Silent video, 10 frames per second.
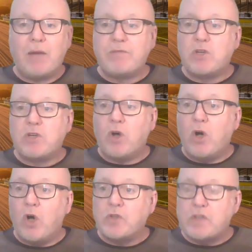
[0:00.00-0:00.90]
We've
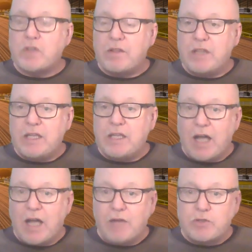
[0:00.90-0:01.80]
got the
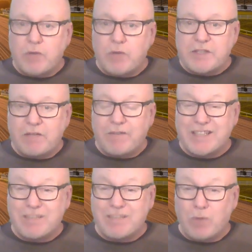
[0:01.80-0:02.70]
Irish Racing
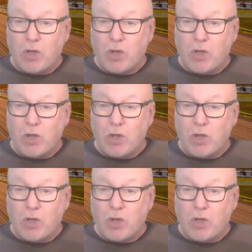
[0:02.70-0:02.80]
Festival